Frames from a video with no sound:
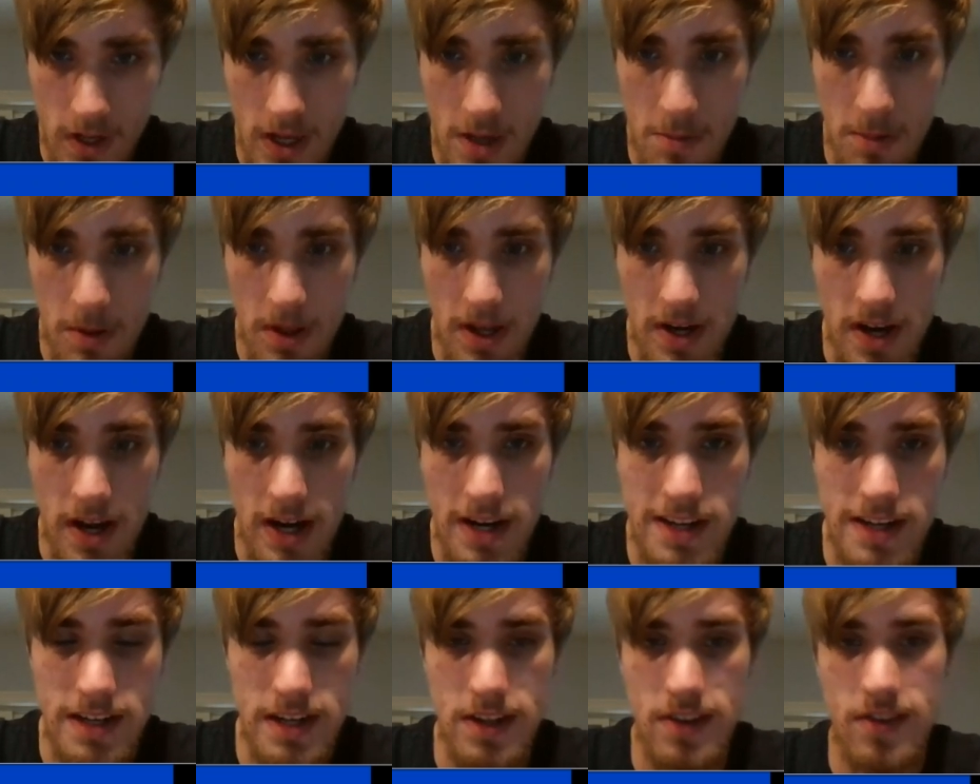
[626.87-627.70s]
He played
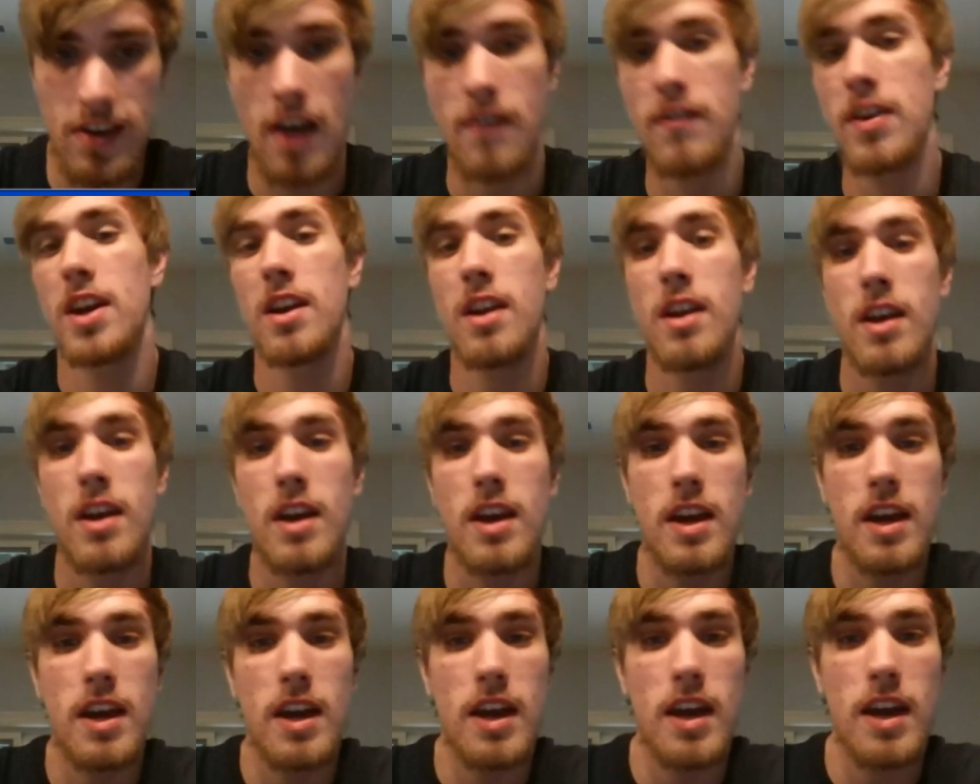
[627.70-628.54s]
knight to d7.
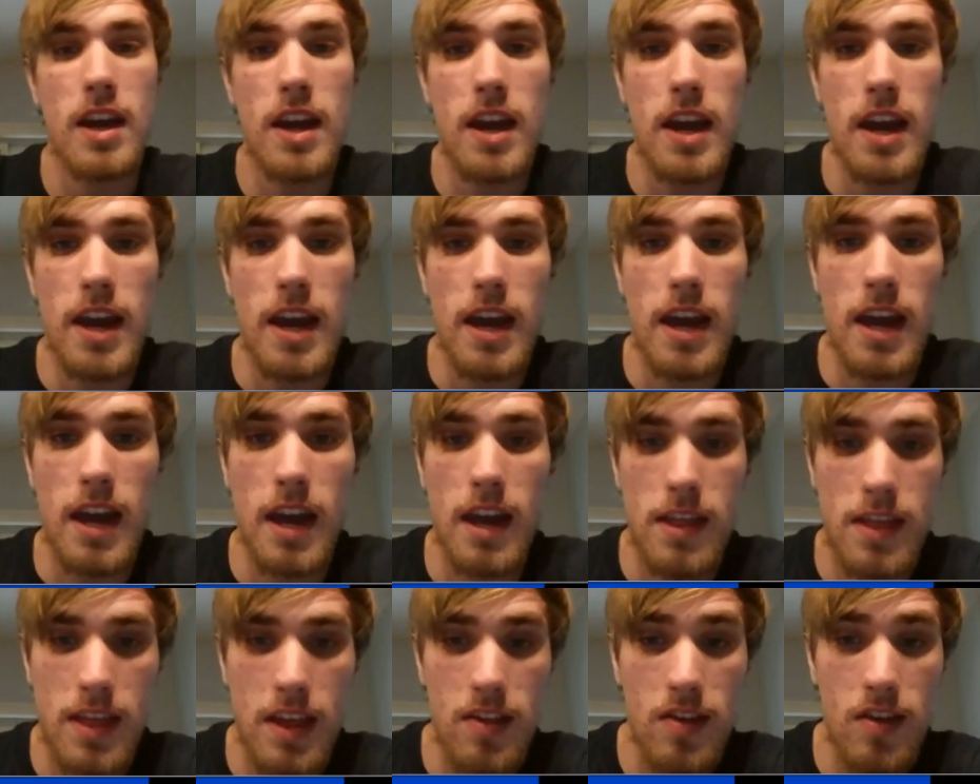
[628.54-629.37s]

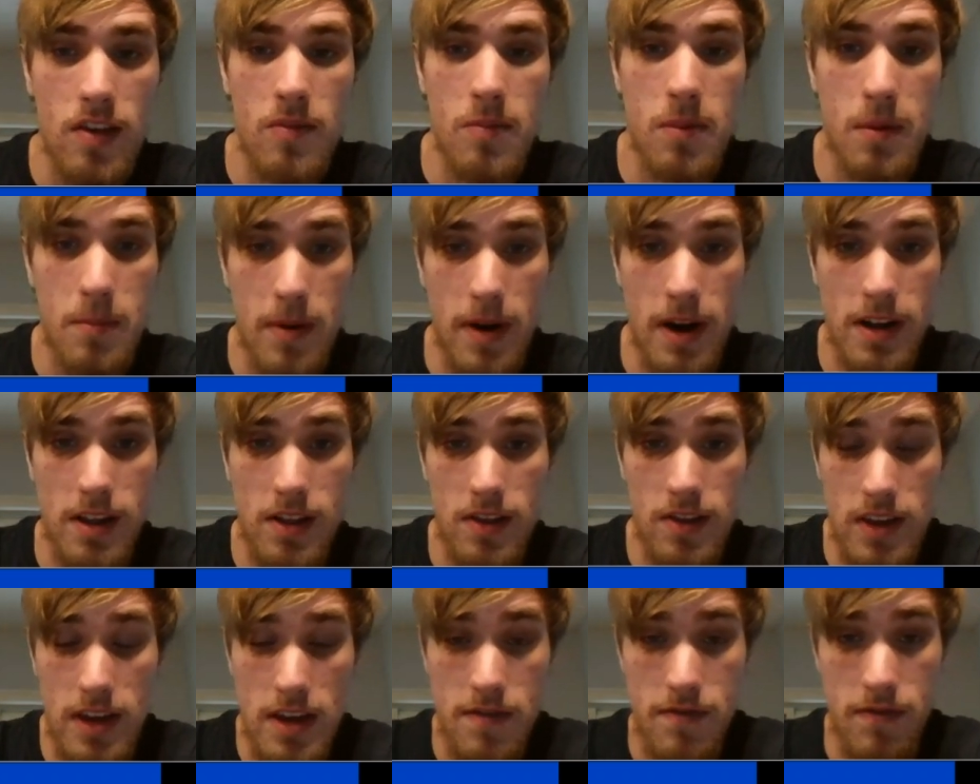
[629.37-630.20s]
And this is preparing
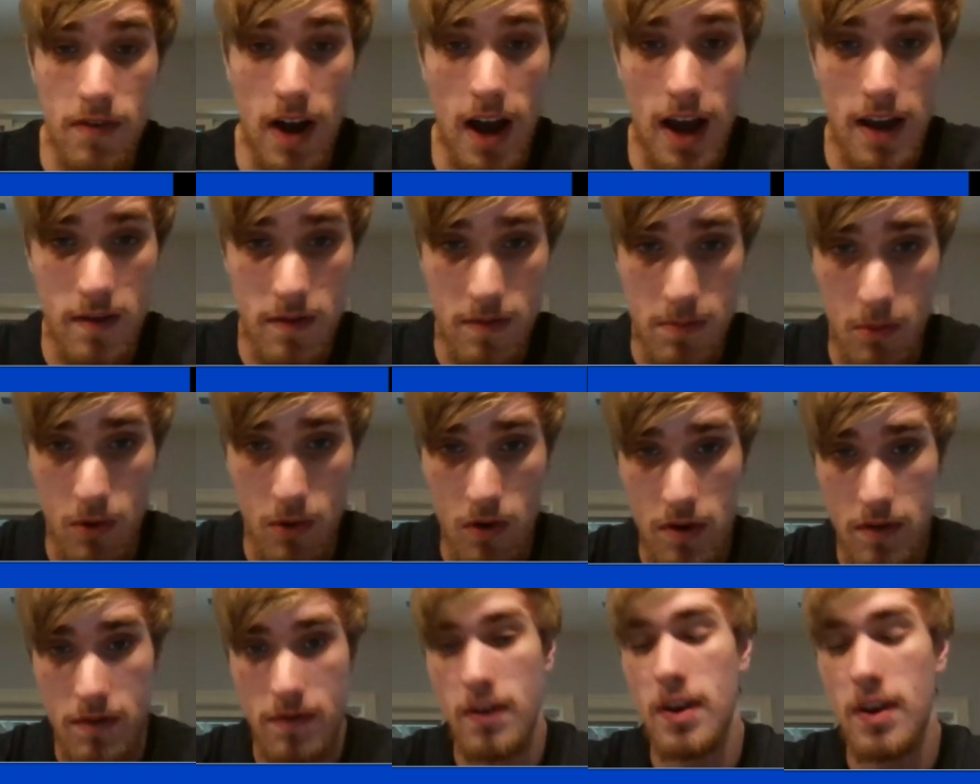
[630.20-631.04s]
this e5
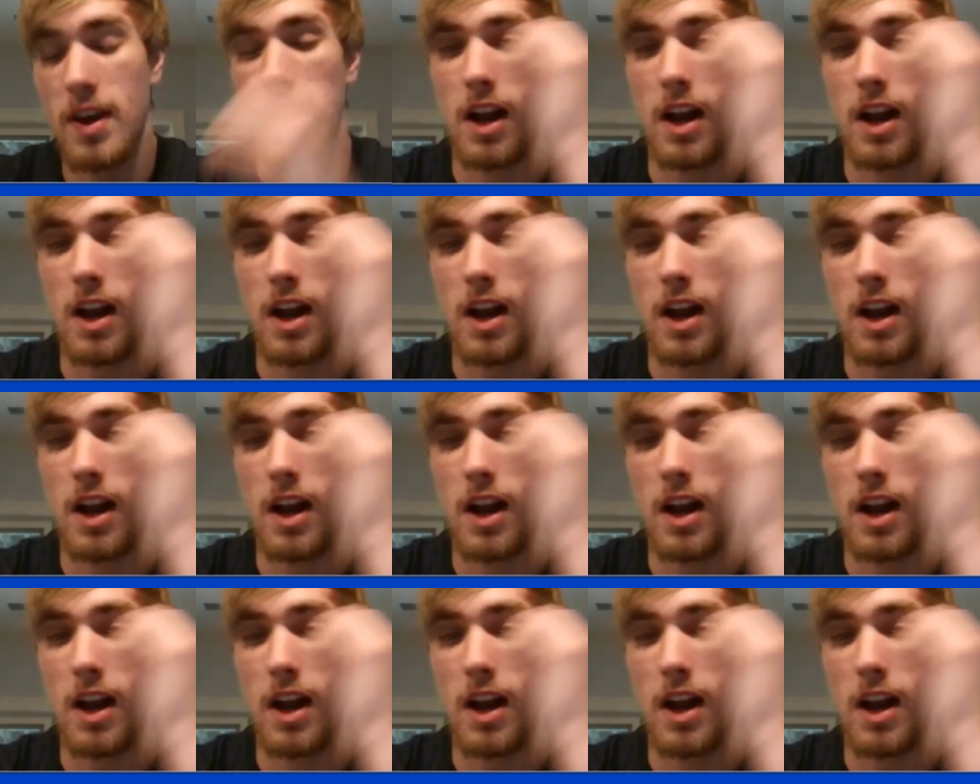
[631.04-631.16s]
move.